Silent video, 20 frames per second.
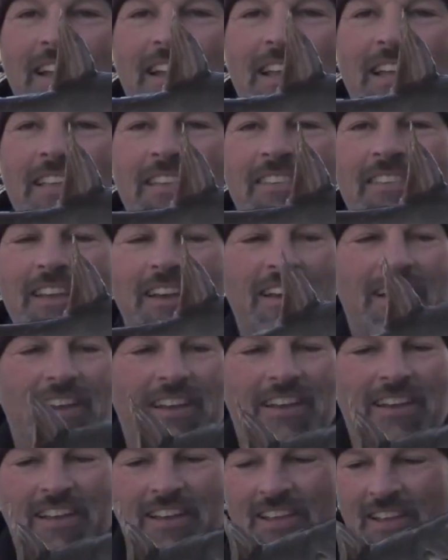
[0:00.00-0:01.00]
he's
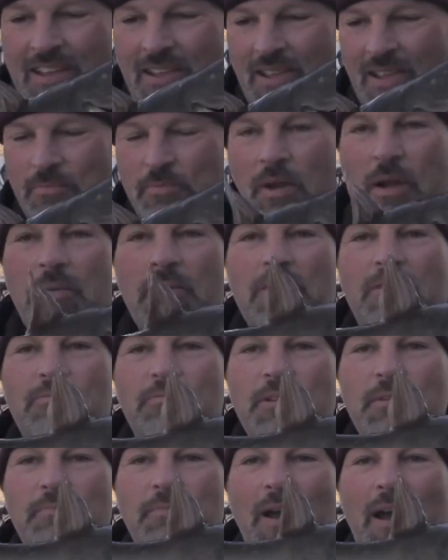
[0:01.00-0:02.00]
probably
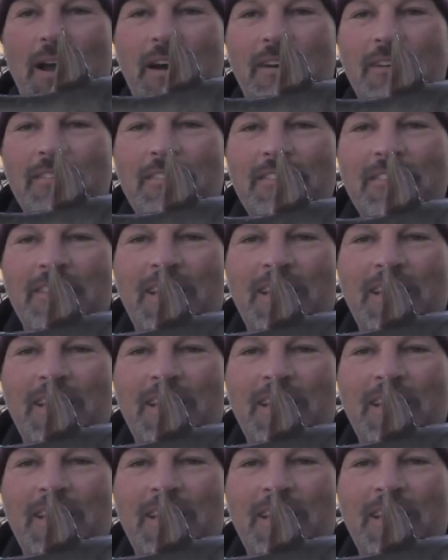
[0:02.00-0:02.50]
3 pounds.